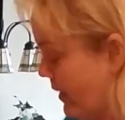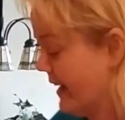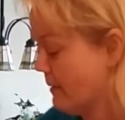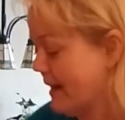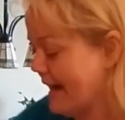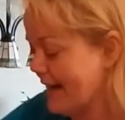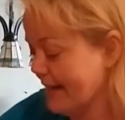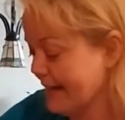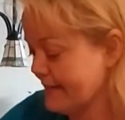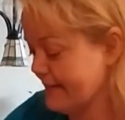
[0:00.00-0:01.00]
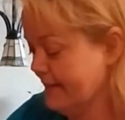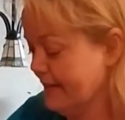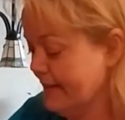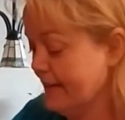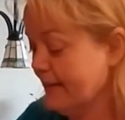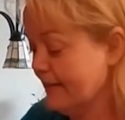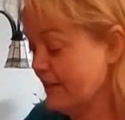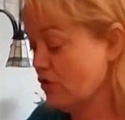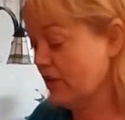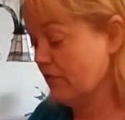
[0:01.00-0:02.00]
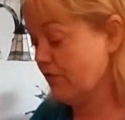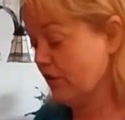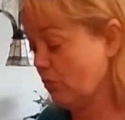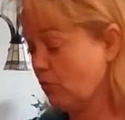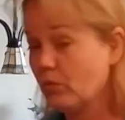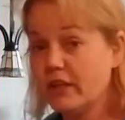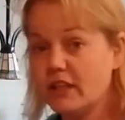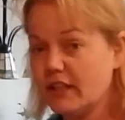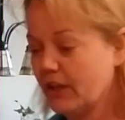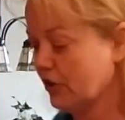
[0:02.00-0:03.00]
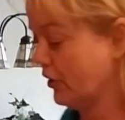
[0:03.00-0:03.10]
no antibiotics, and you can feel really